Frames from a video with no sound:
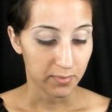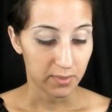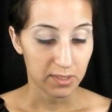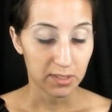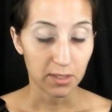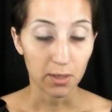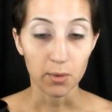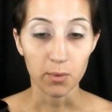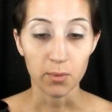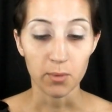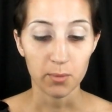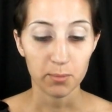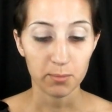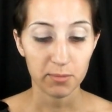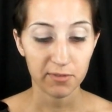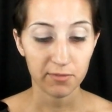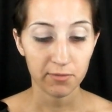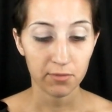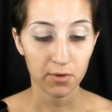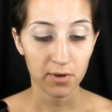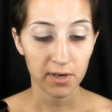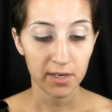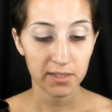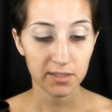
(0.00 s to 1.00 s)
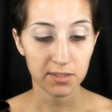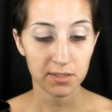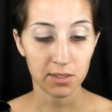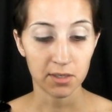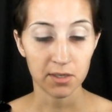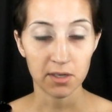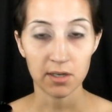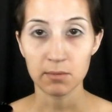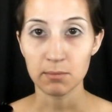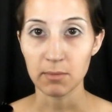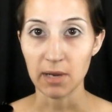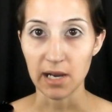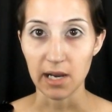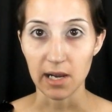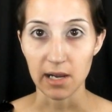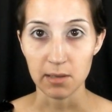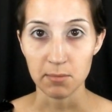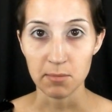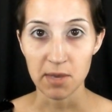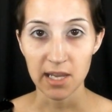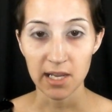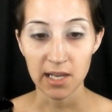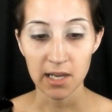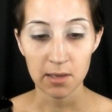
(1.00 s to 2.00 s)
So before I start on my eye
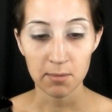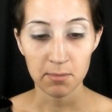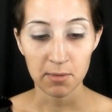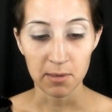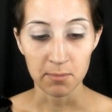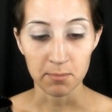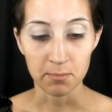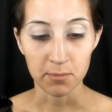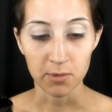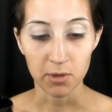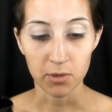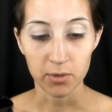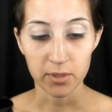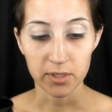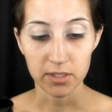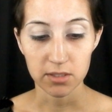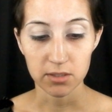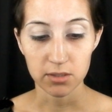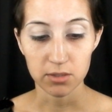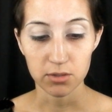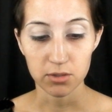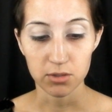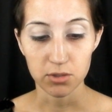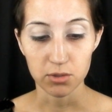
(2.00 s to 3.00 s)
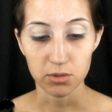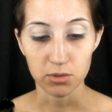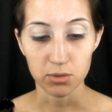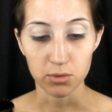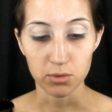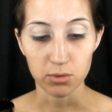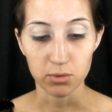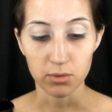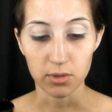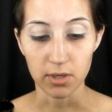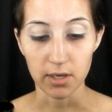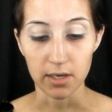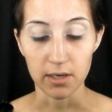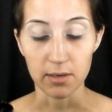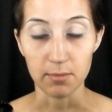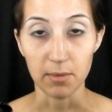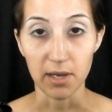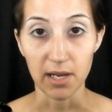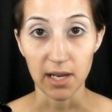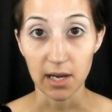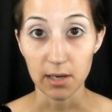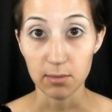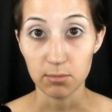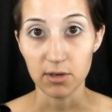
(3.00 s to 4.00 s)
makeup, I'm going to do
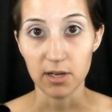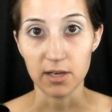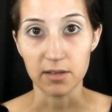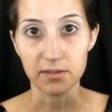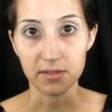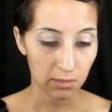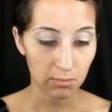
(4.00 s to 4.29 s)
my eyebrows.